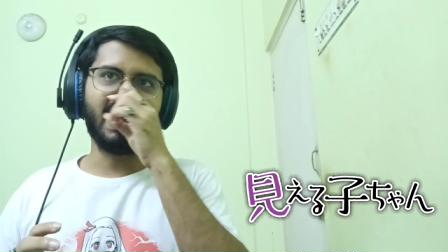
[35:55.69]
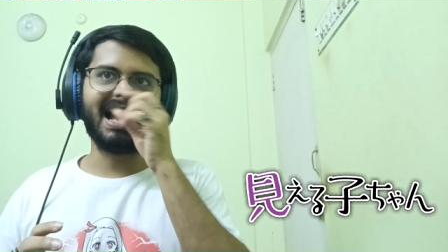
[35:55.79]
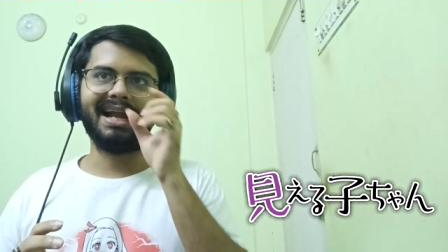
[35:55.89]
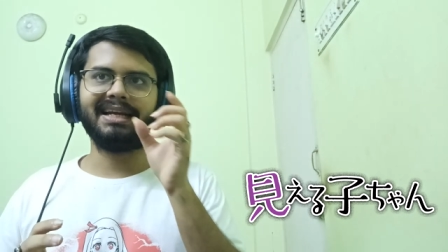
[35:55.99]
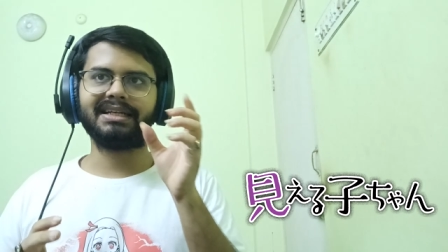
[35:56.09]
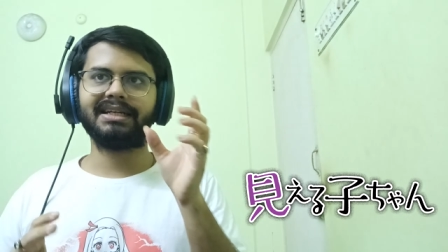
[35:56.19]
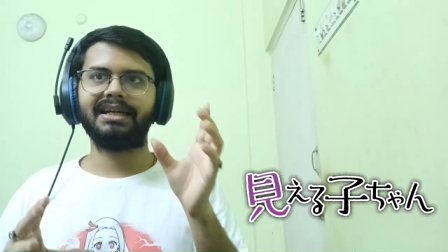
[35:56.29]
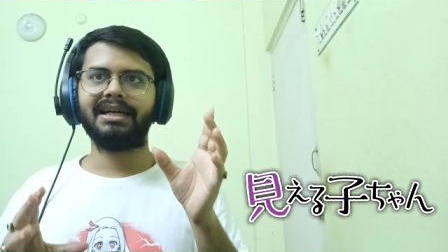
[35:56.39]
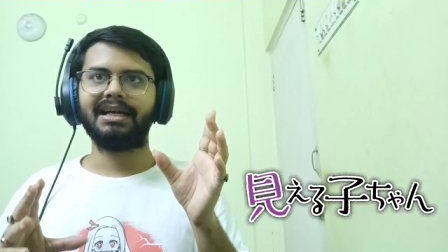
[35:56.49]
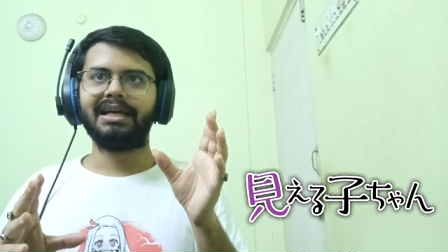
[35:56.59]
And
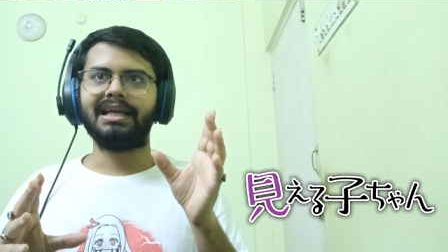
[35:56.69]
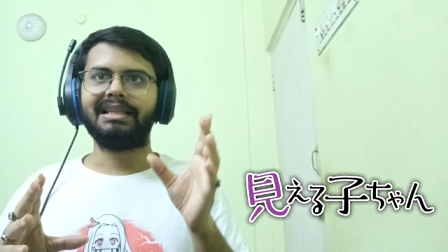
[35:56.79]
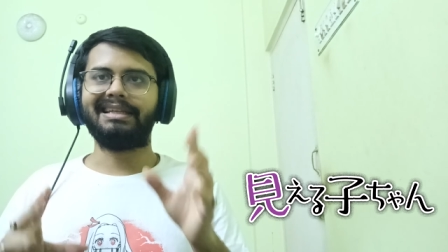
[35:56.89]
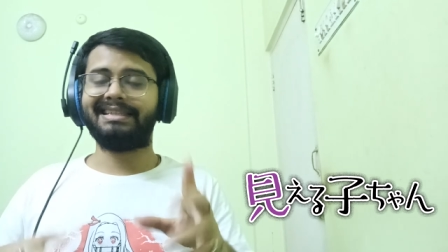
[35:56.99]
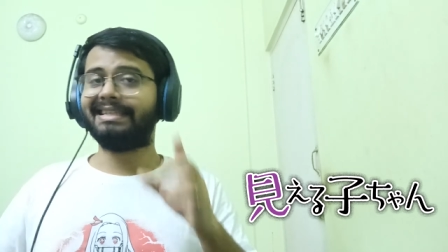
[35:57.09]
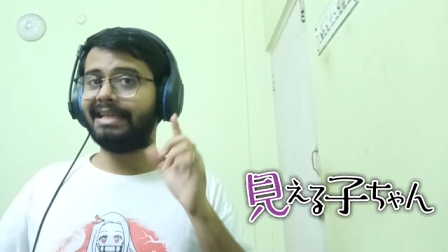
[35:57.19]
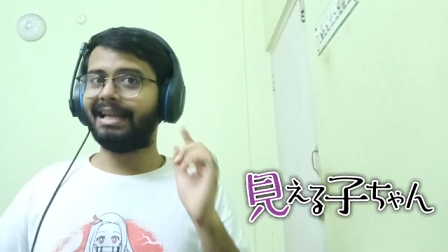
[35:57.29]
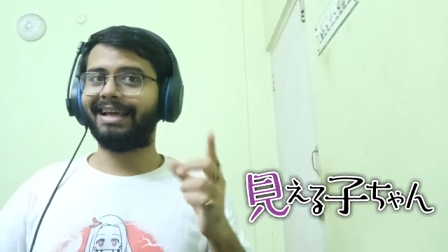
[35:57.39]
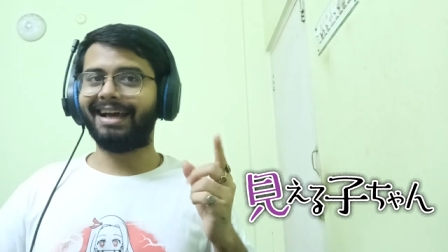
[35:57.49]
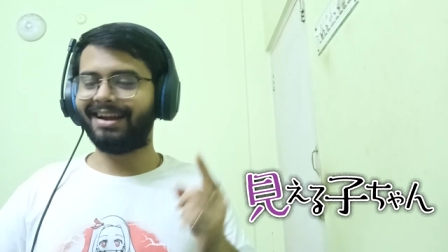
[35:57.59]

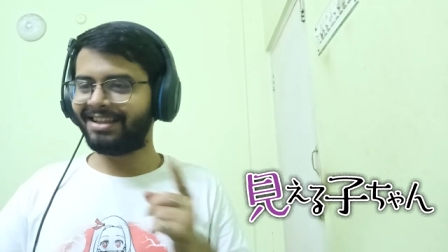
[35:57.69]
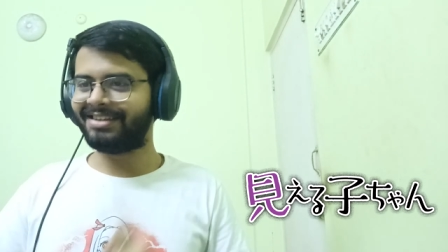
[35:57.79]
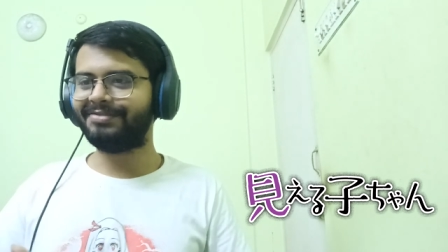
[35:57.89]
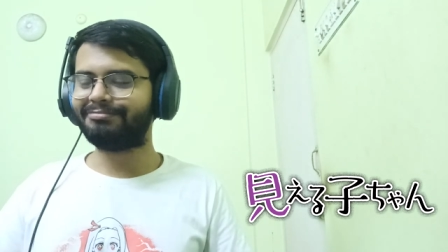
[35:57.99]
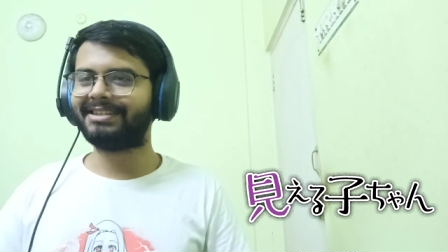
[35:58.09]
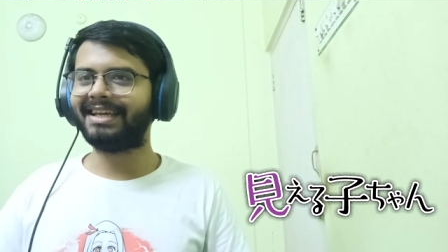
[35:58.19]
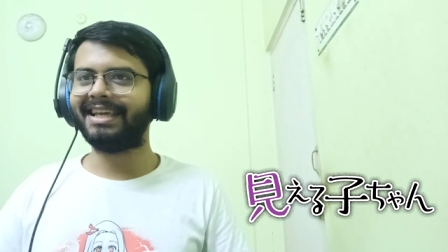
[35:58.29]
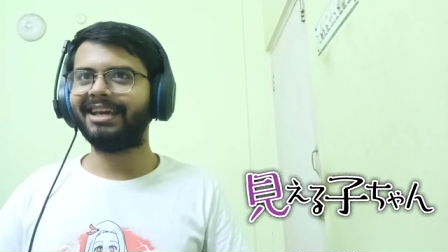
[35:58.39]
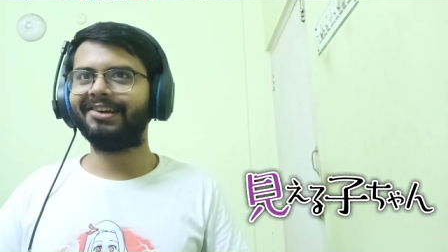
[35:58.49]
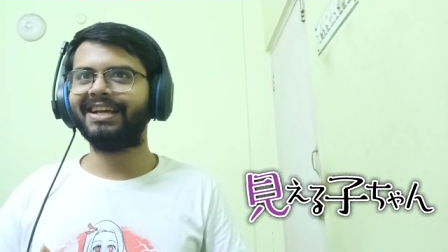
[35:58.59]
like another
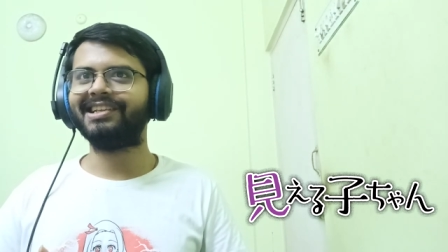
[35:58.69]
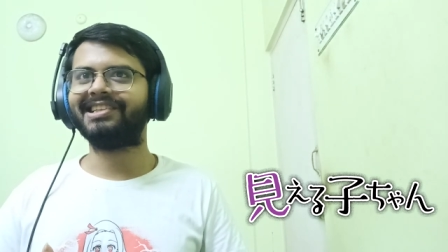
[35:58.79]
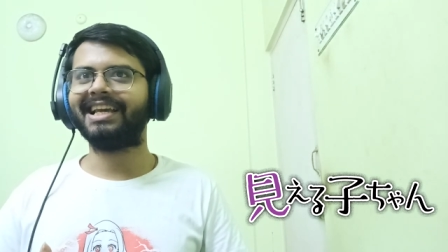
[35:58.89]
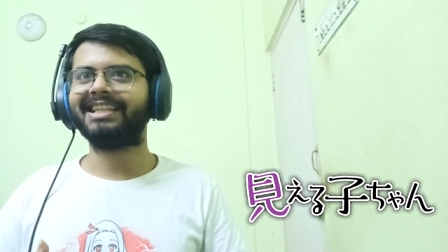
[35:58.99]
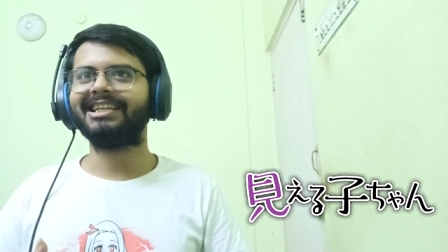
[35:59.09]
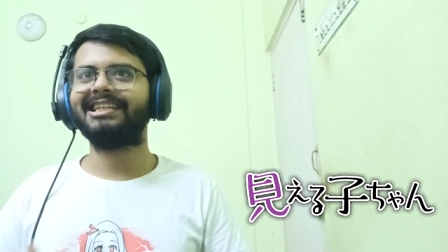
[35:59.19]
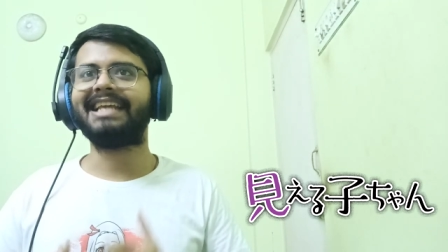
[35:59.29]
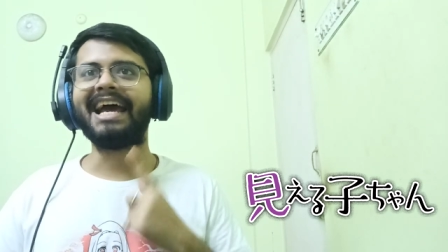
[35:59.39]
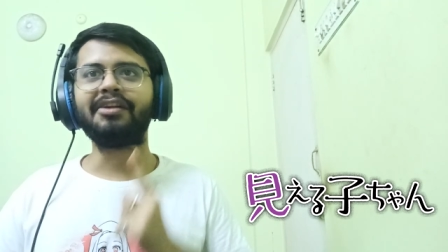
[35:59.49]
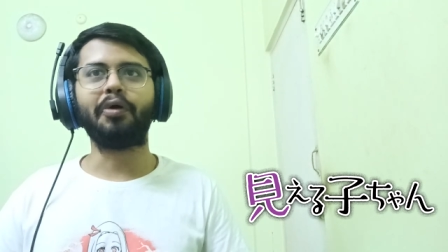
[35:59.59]
thing here is like the
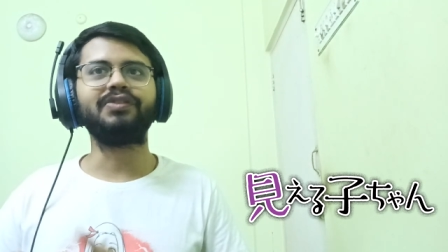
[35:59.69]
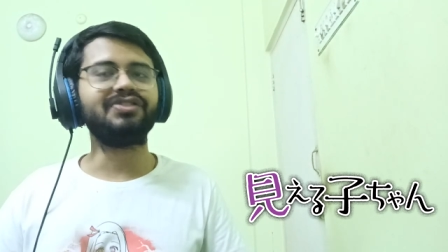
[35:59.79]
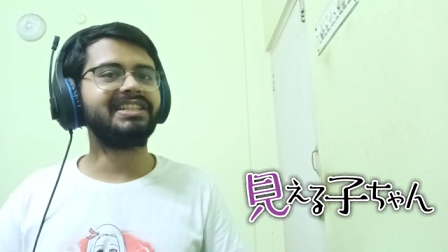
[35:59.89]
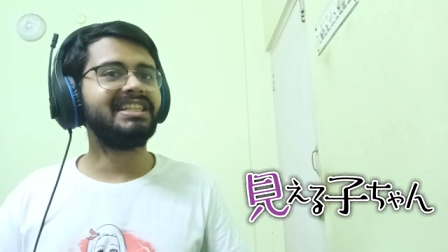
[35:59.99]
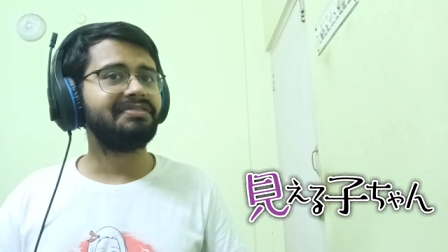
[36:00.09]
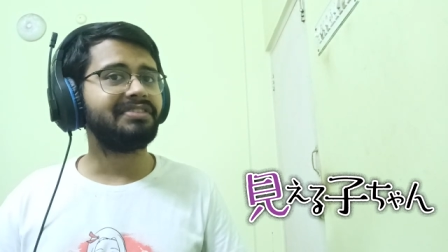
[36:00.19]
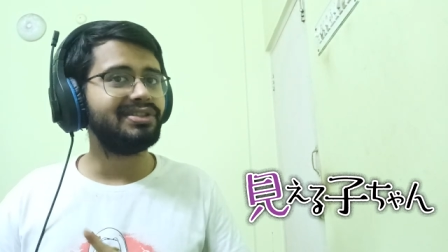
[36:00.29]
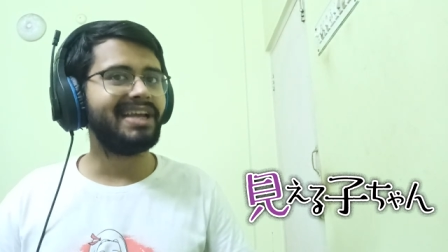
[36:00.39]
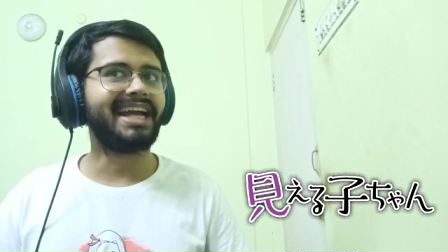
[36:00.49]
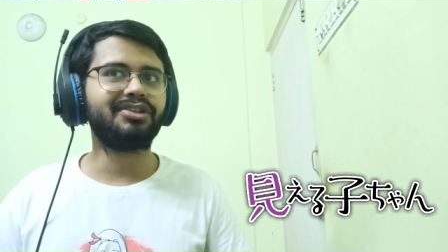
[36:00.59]
dad also didn't
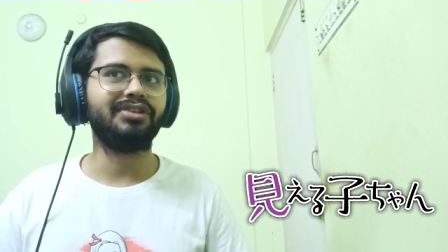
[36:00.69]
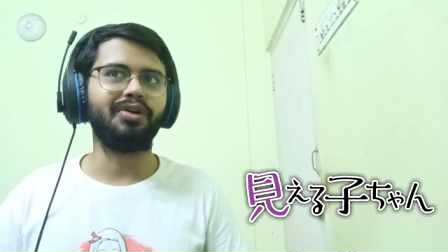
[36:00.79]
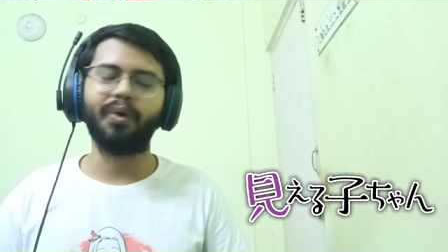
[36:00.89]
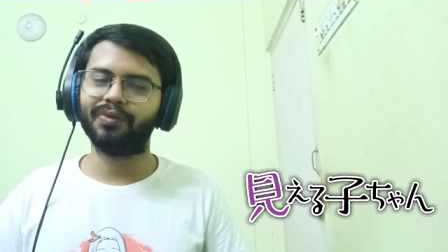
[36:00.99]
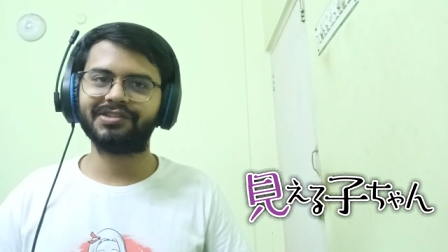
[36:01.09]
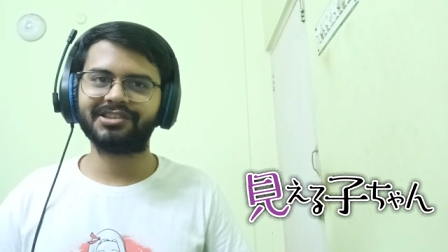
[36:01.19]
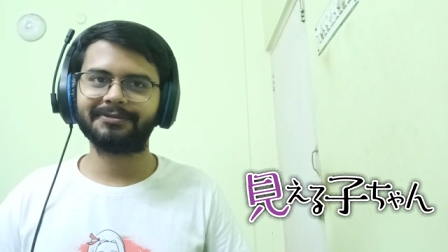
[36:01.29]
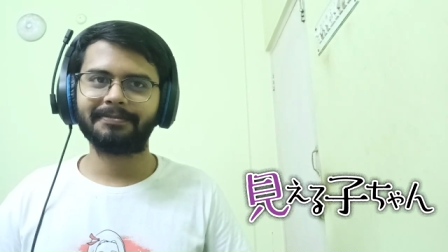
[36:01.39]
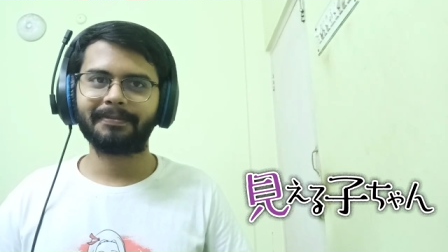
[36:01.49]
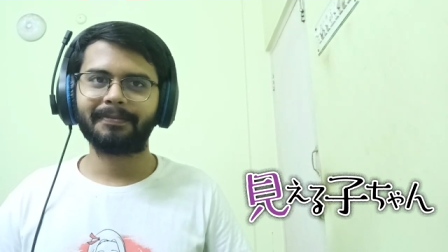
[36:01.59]
even react to the ghost.